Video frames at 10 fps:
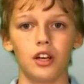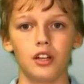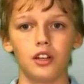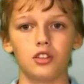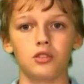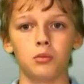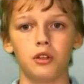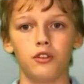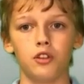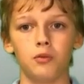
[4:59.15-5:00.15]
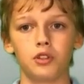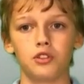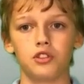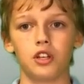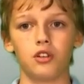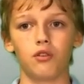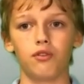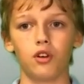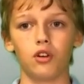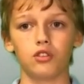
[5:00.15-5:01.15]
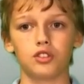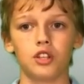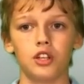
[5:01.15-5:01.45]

They're someone with whom you can share your thoughts,